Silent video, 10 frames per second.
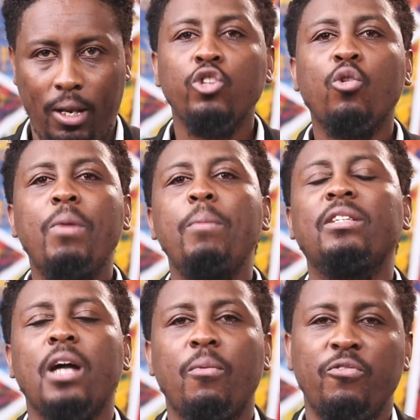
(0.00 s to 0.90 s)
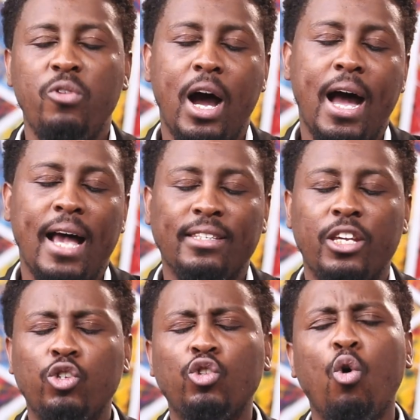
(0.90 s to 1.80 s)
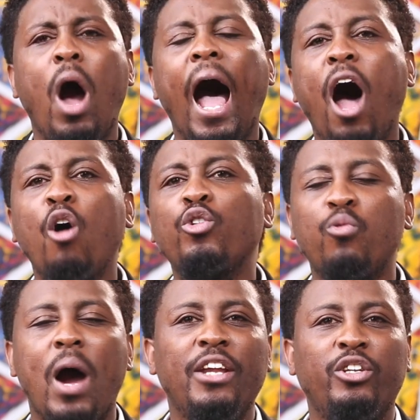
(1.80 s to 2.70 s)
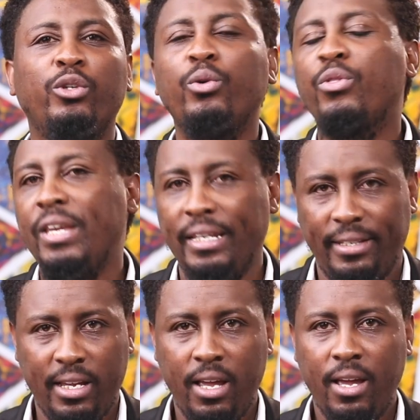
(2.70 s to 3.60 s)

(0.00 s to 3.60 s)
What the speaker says: So maybe some of you are asking, so how do I do this?